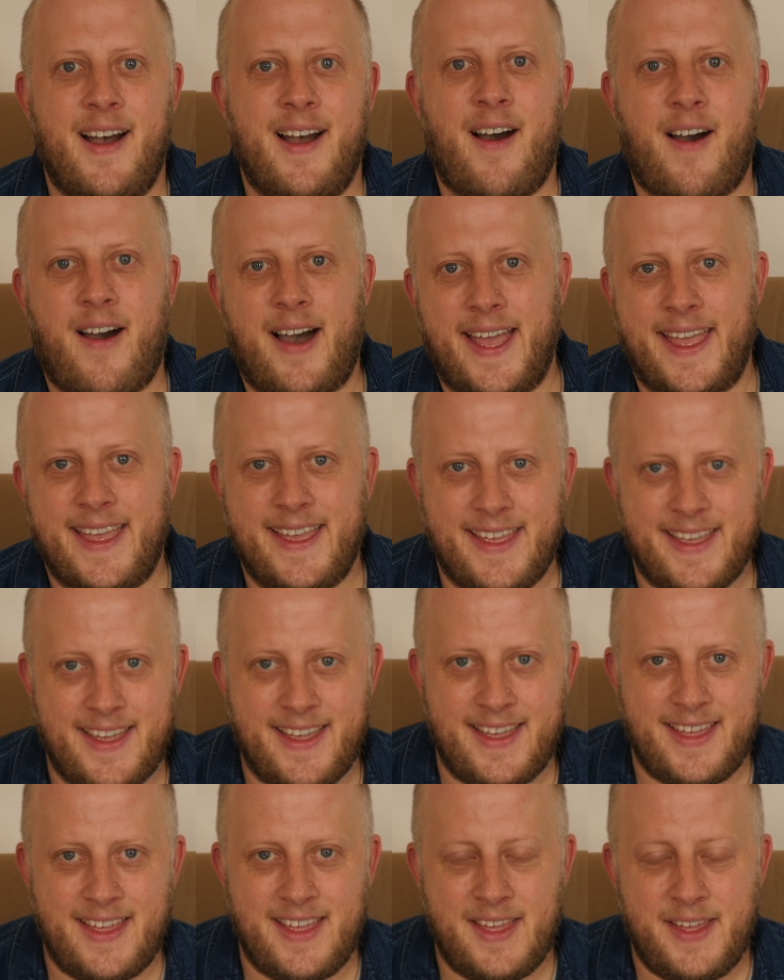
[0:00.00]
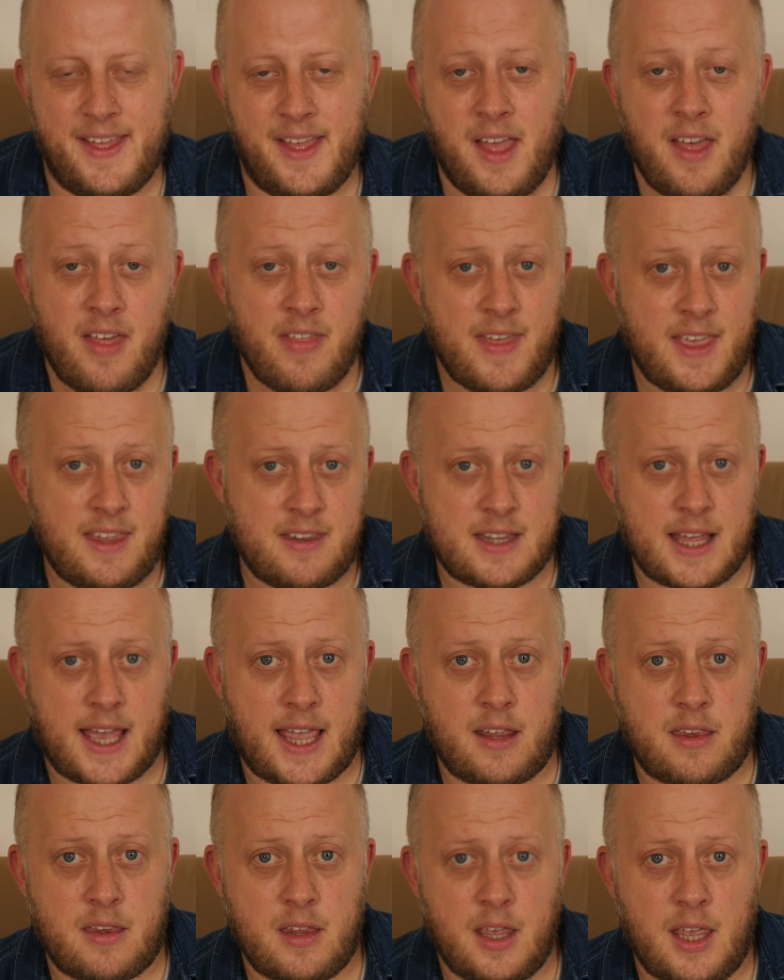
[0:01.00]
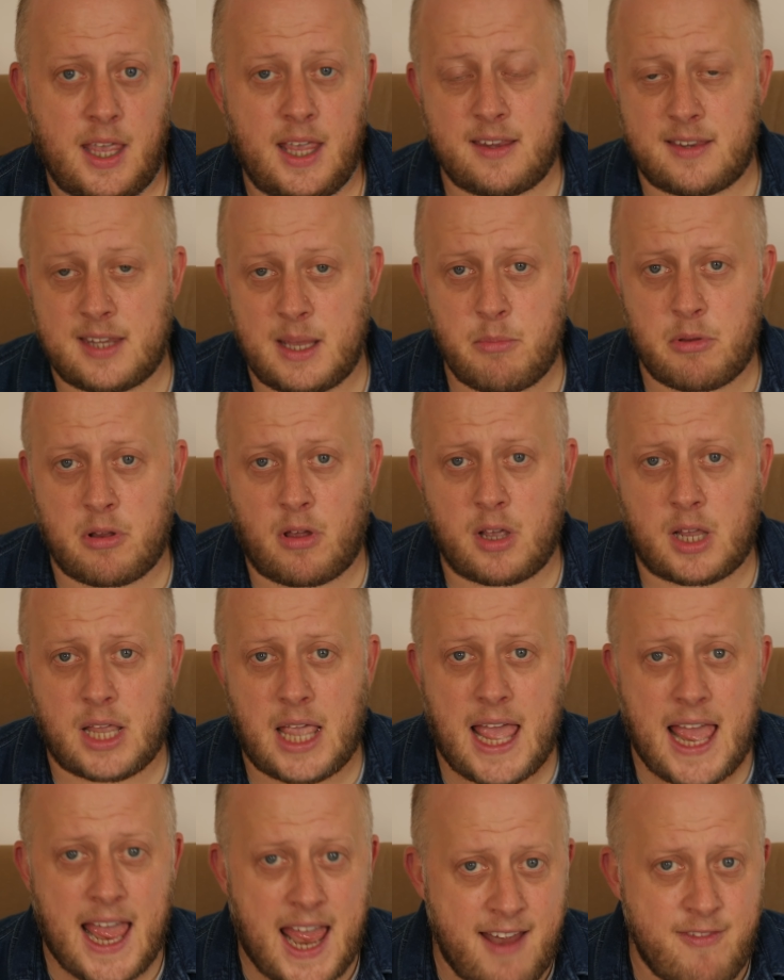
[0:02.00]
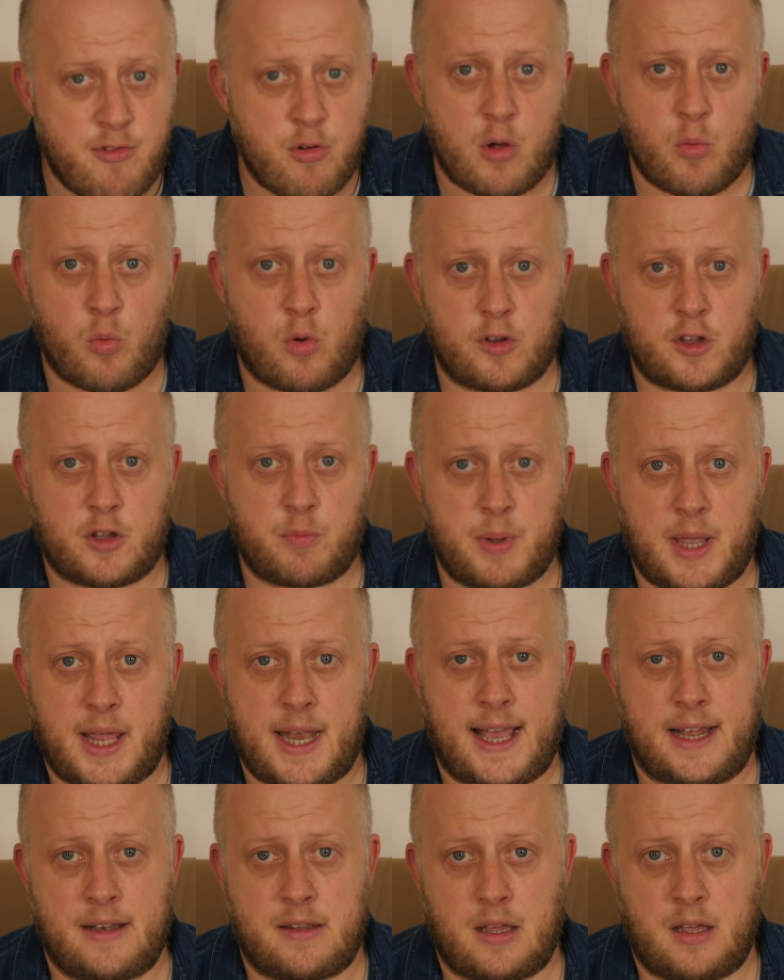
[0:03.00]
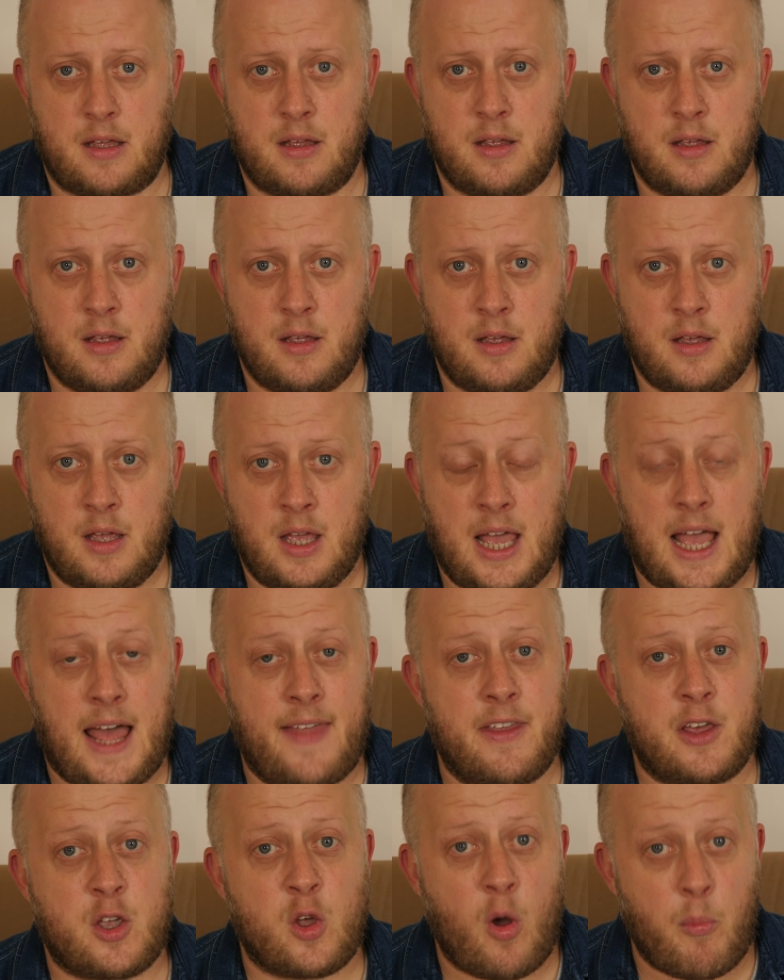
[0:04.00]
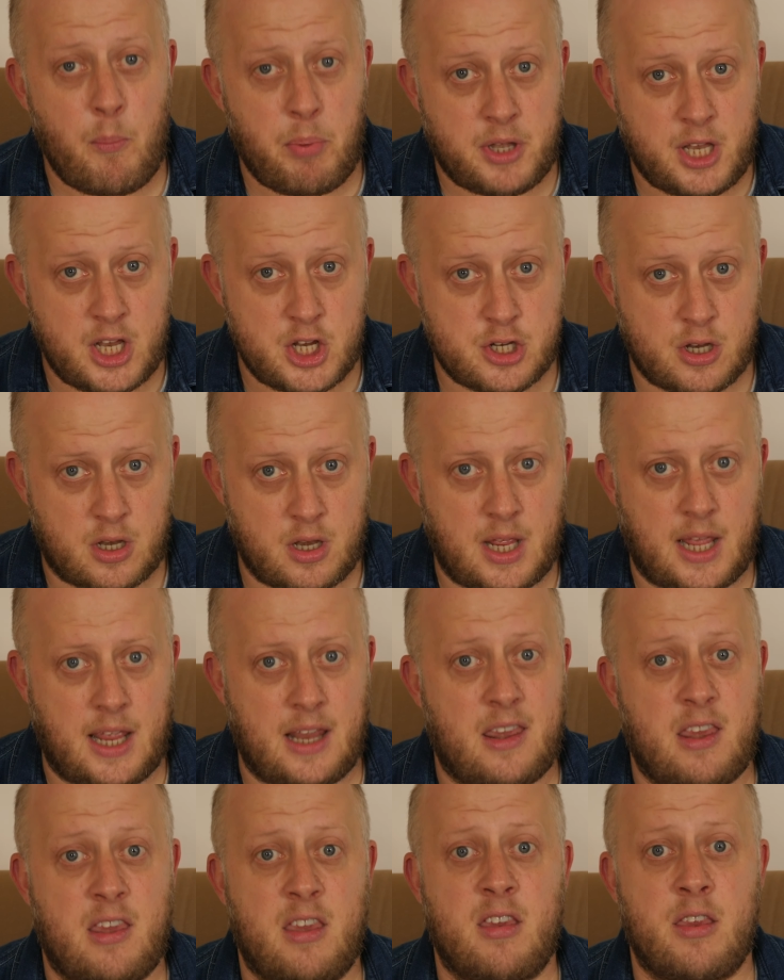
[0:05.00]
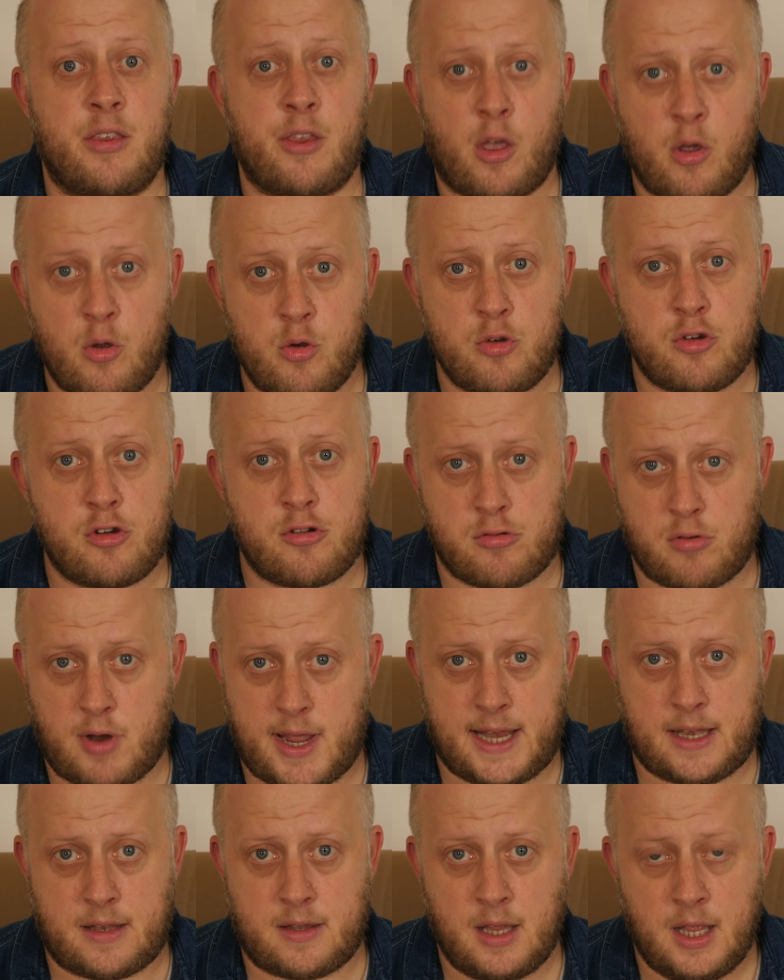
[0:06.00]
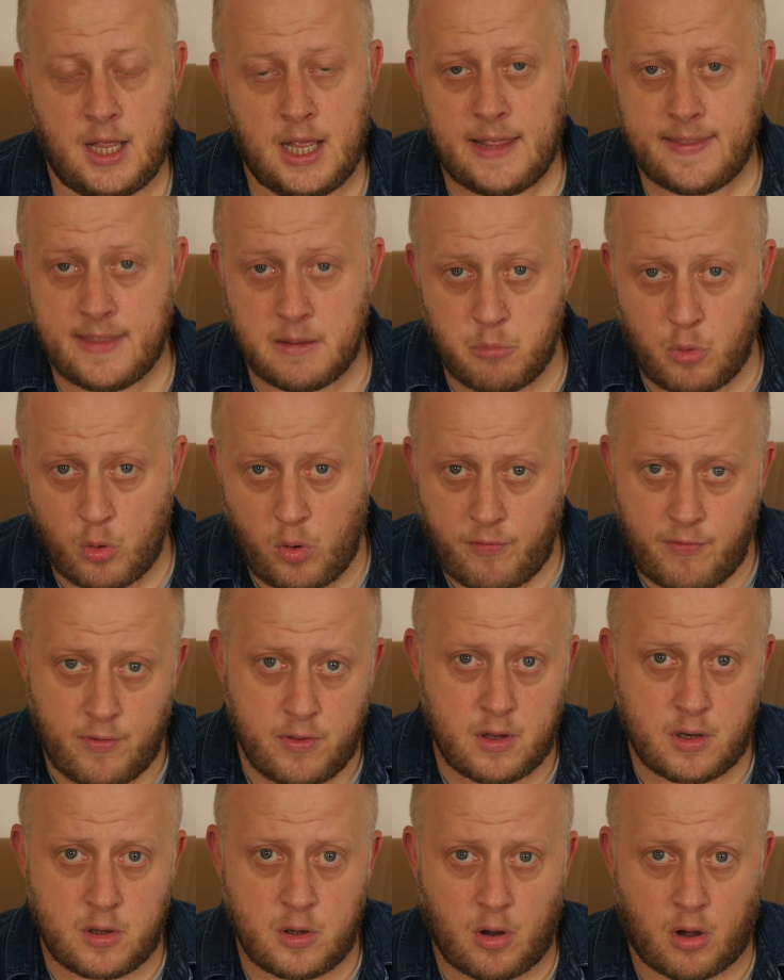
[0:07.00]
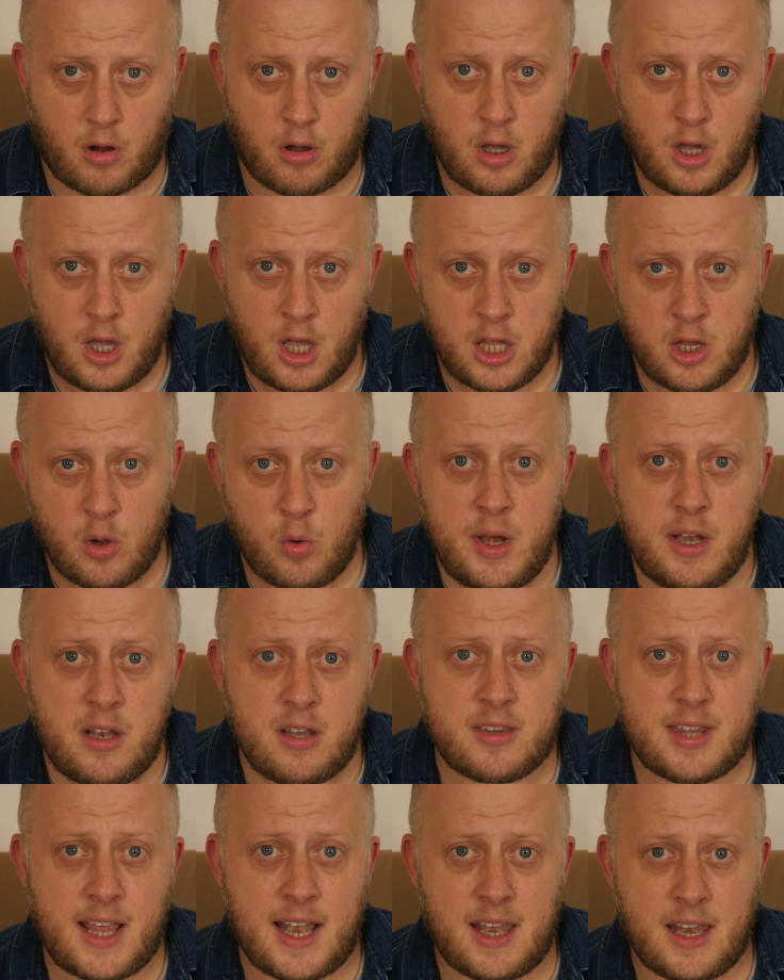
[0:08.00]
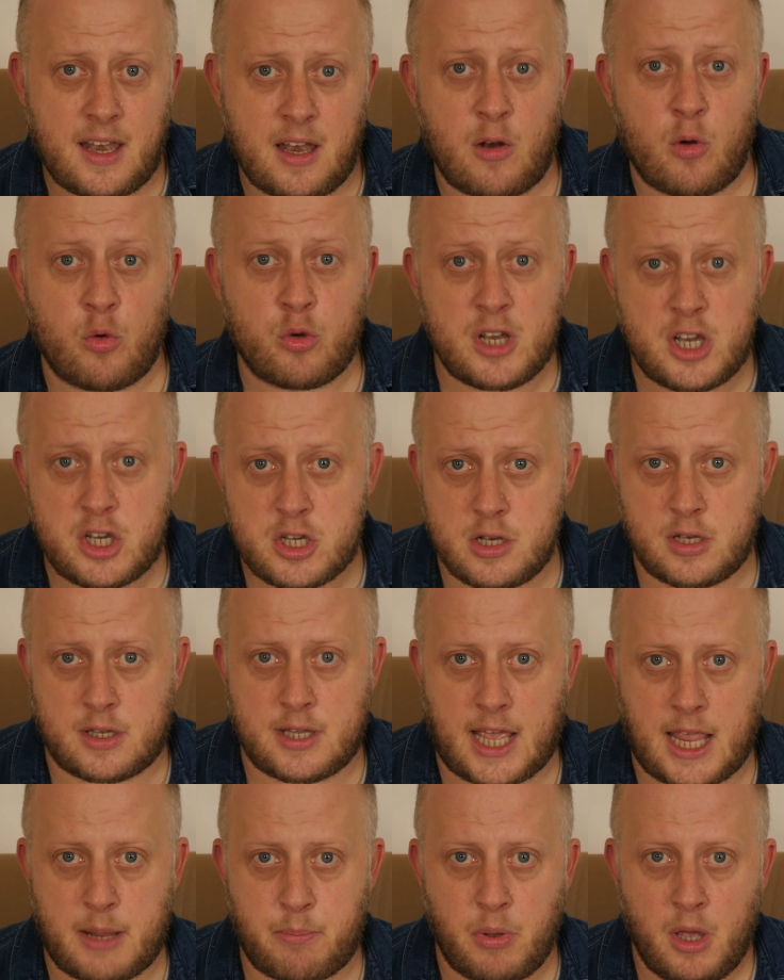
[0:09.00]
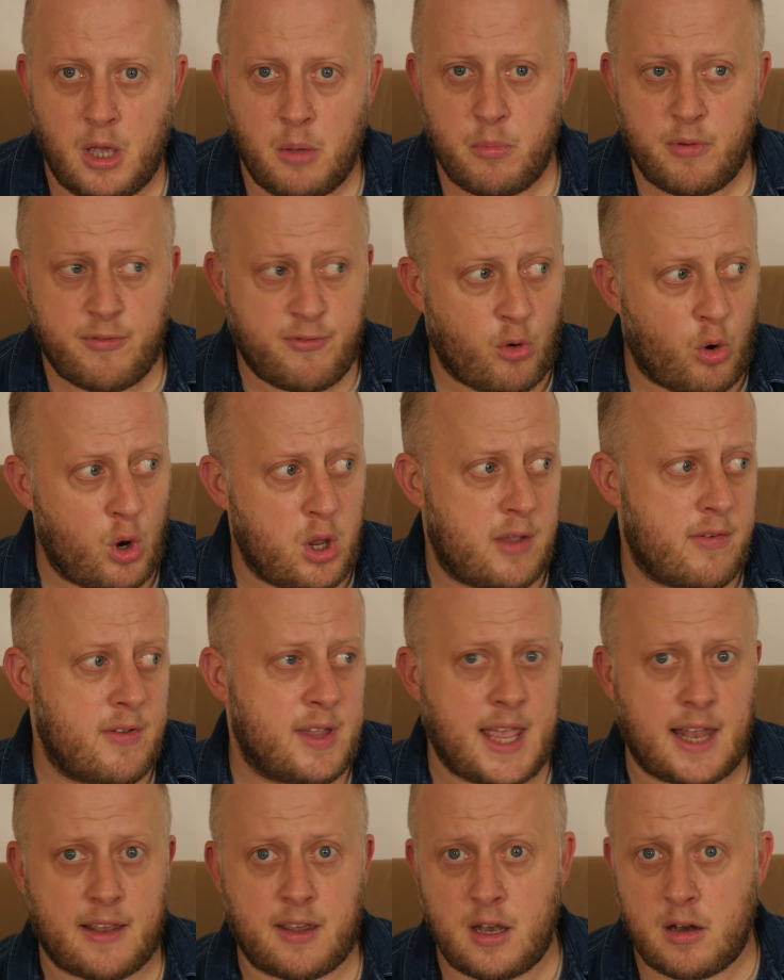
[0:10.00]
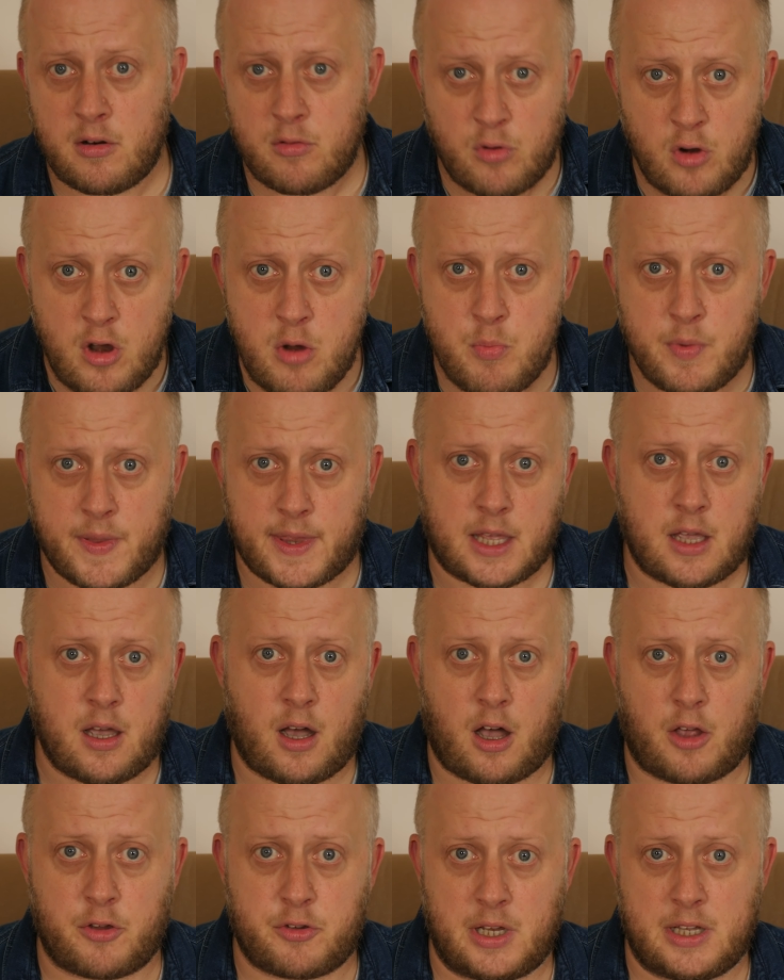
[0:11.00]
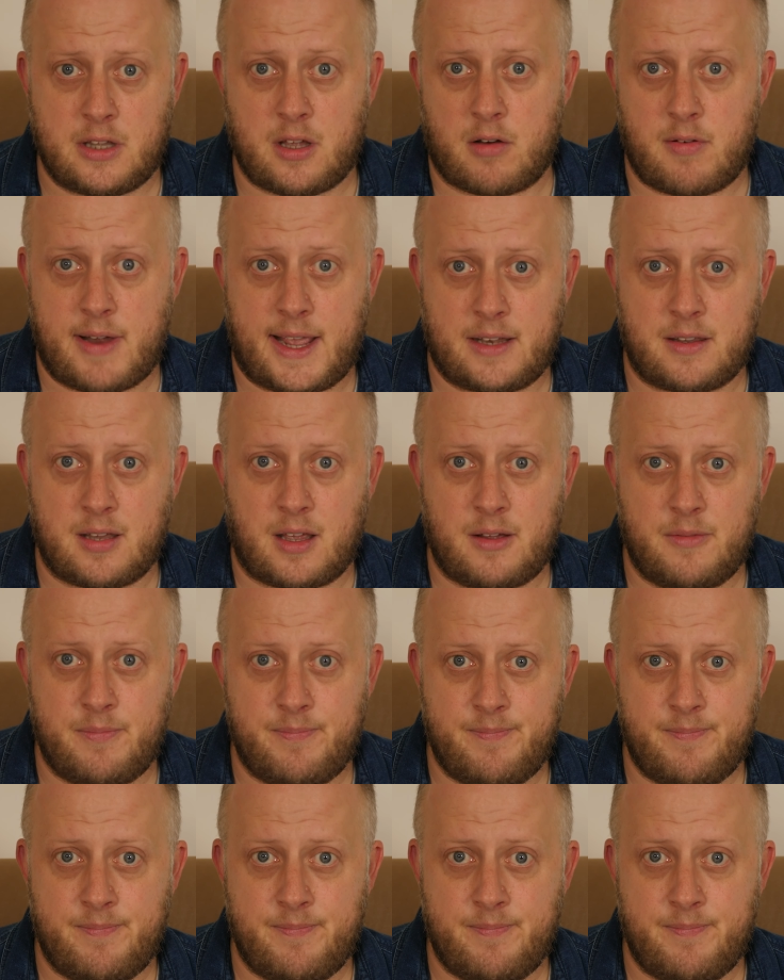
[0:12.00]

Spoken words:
Hi. These days, it seems like everyone wants to be an actor, and the competition is so great that more often than not, you'll need to send in an audition tape before you even get in a room with a casting director.